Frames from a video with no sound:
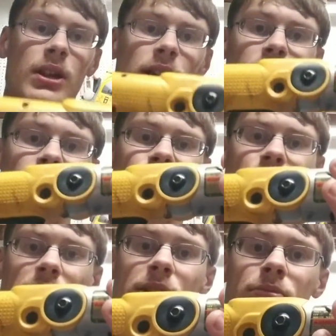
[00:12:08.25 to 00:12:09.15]
in the
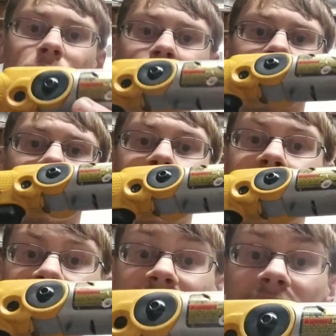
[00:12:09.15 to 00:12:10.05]
job,
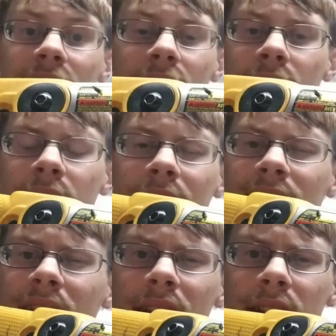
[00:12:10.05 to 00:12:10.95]
this is
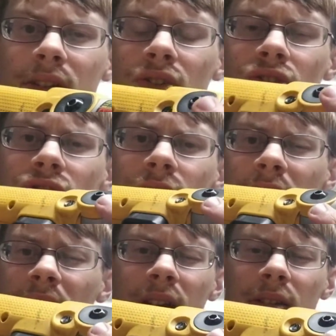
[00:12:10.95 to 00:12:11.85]
a do
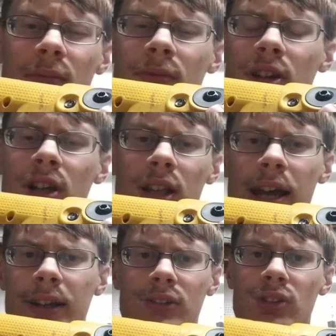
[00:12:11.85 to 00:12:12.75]
not
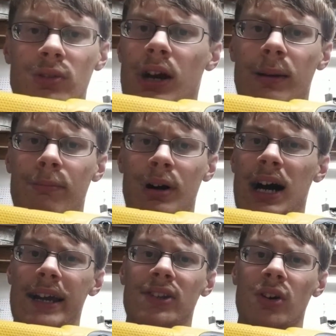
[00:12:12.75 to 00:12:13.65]
collect, do not
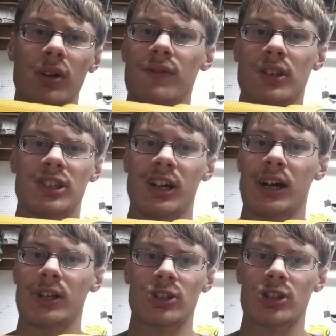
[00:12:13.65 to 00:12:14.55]
buy, don't even
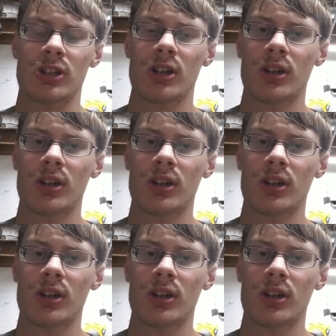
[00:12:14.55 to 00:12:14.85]
touch,